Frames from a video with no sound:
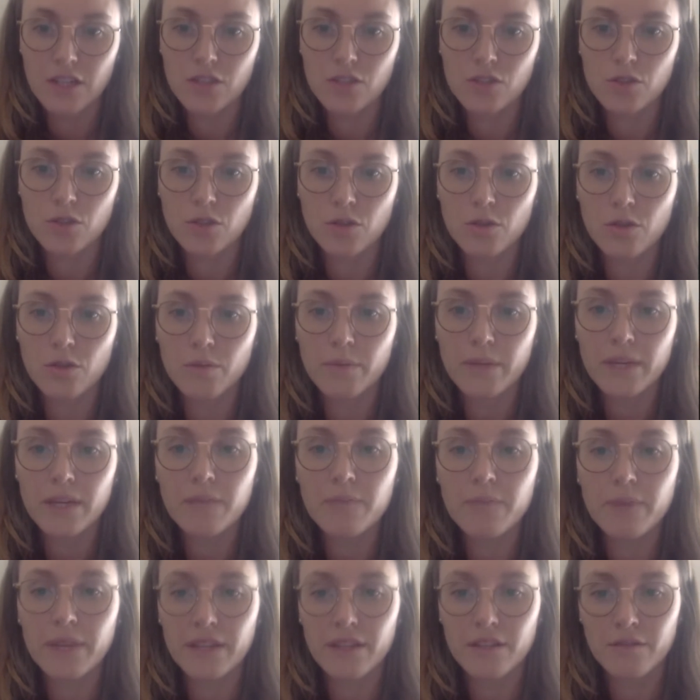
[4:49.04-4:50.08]
So a
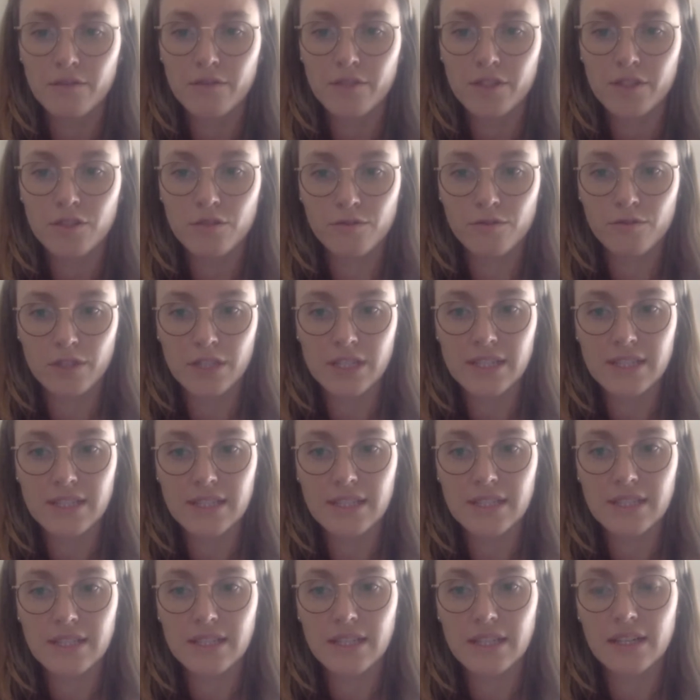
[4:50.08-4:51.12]
big benefit of
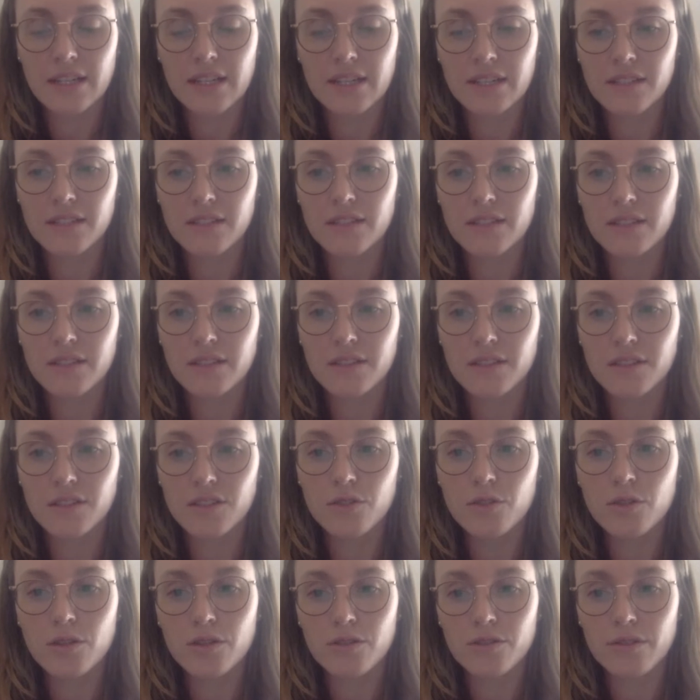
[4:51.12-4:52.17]
REST is that under the
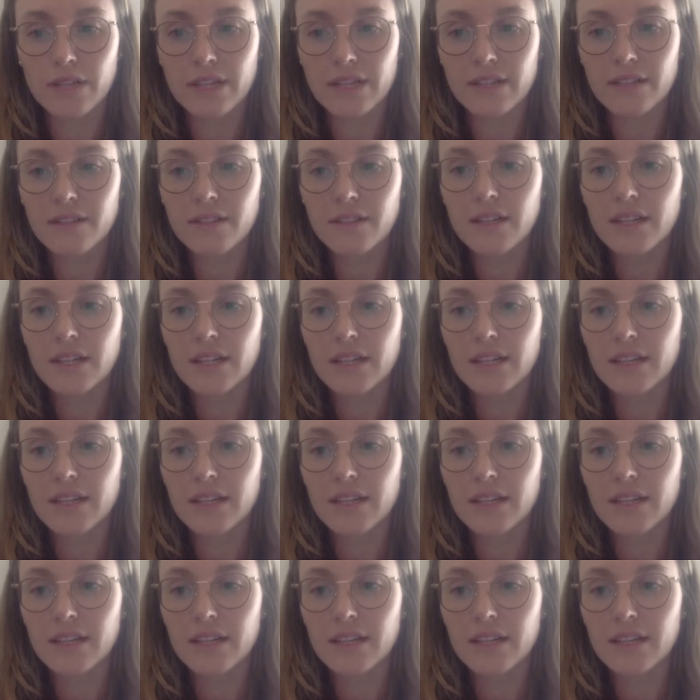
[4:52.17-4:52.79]
URL